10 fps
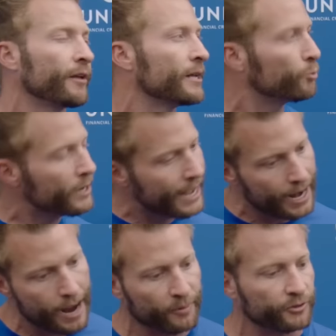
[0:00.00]
lens, we
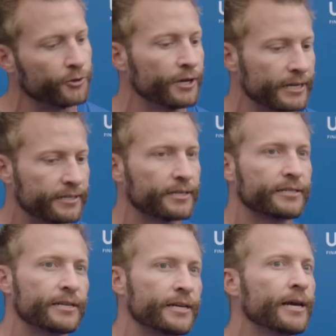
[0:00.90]
got opportunities to
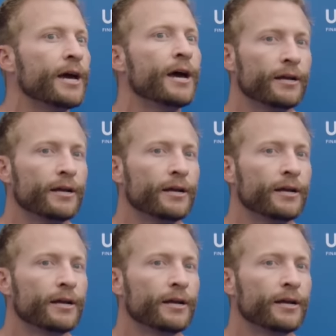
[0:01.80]
see